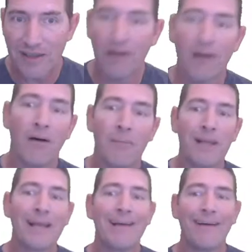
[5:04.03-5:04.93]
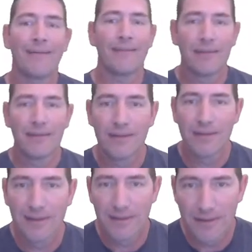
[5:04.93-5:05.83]
Oh man.
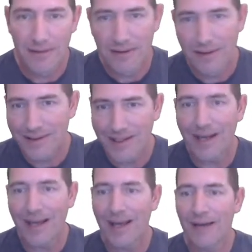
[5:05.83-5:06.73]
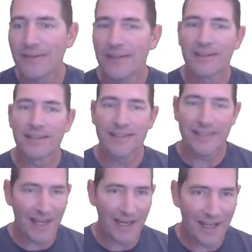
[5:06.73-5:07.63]
Gotta have it.
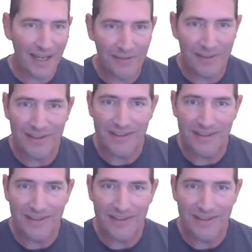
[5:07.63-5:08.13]
Gotta have it.